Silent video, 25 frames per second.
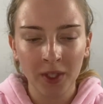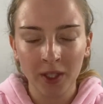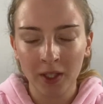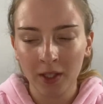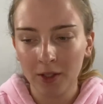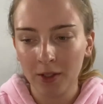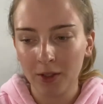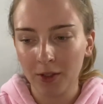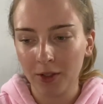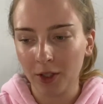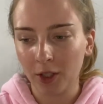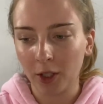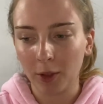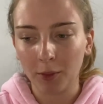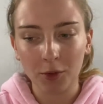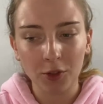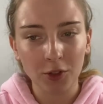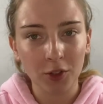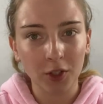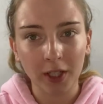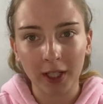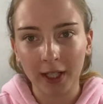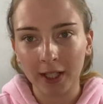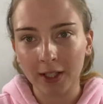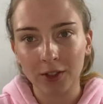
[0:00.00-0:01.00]
So I'm just
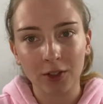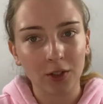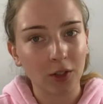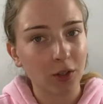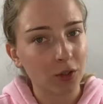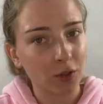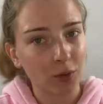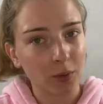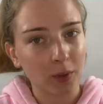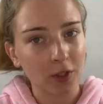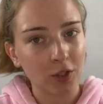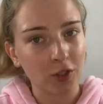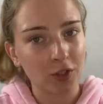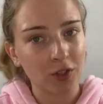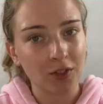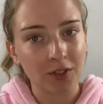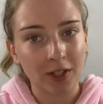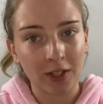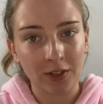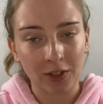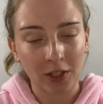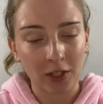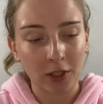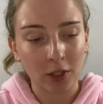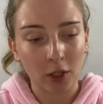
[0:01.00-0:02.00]
going to answer those questions
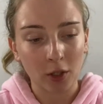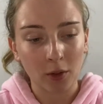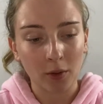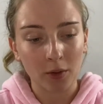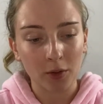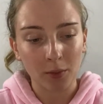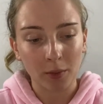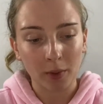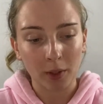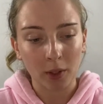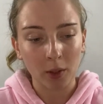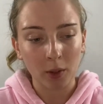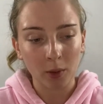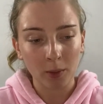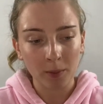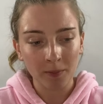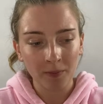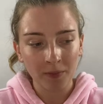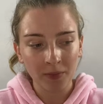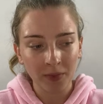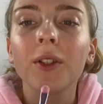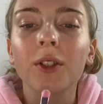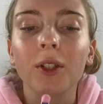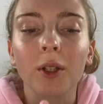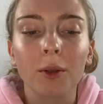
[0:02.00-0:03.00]
as I go as well.
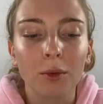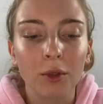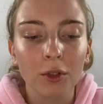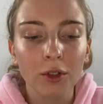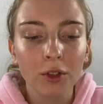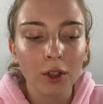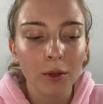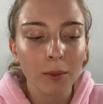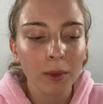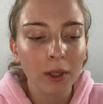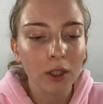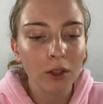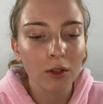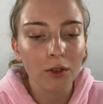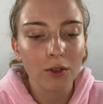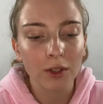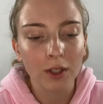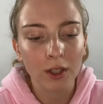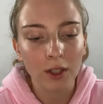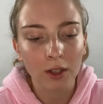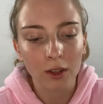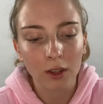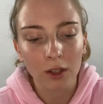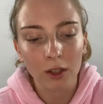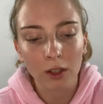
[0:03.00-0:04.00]
So I'm just going to be
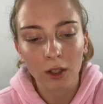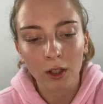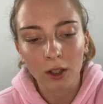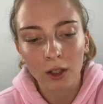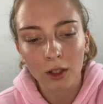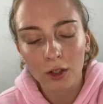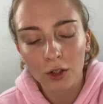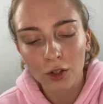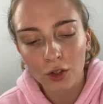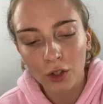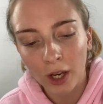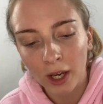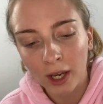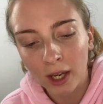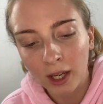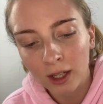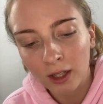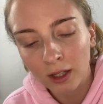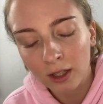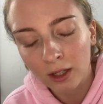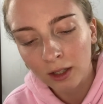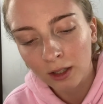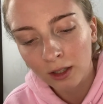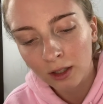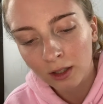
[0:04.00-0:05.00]
using the
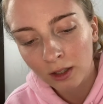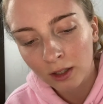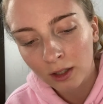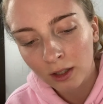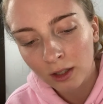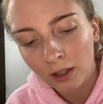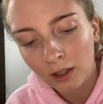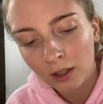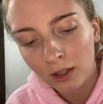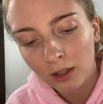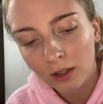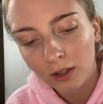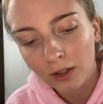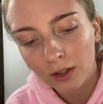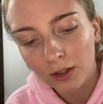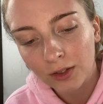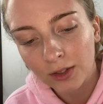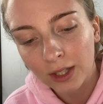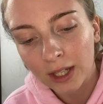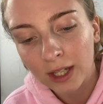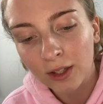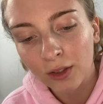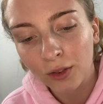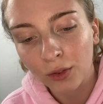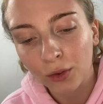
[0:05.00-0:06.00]
shade
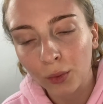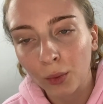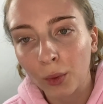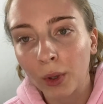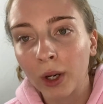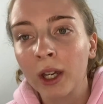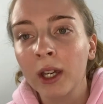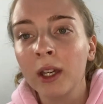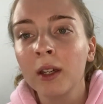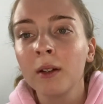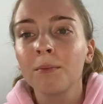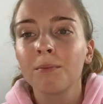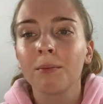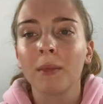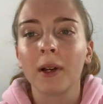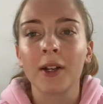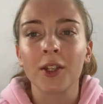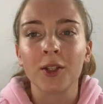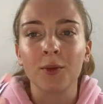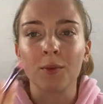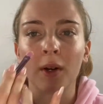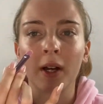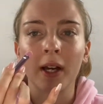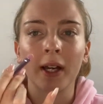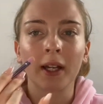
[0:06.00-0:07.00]
C3
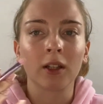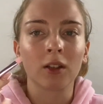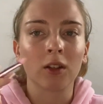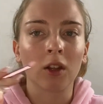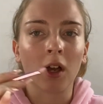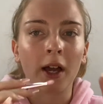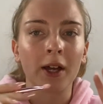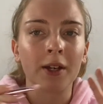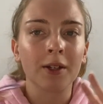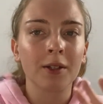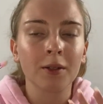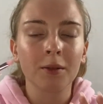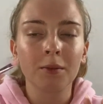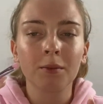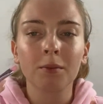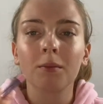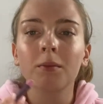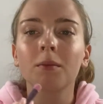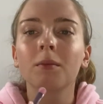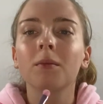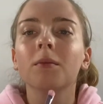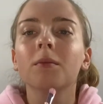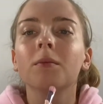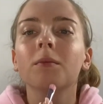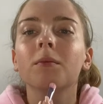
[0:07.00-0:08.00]
as my light
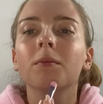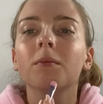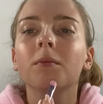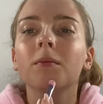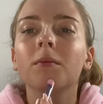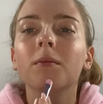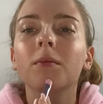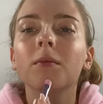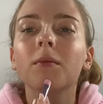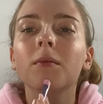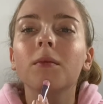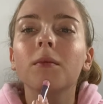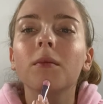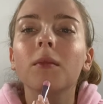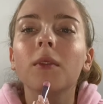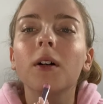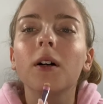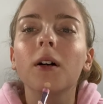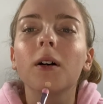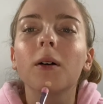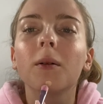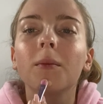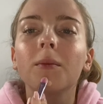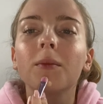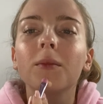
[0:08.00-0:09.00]

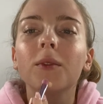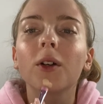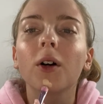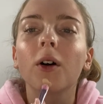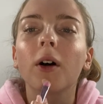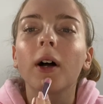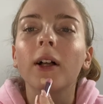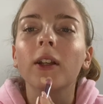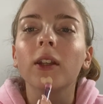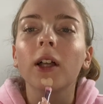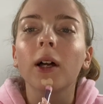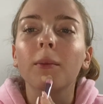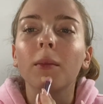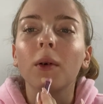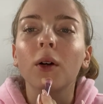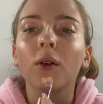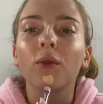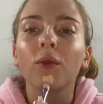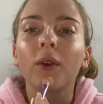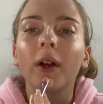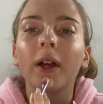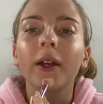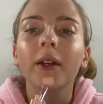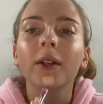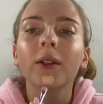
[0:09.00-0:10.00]
to highlight my
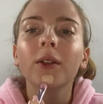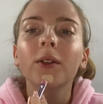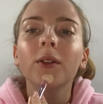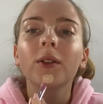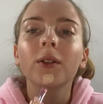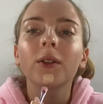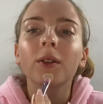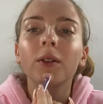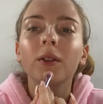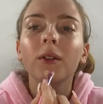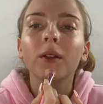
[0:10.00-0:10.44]
face.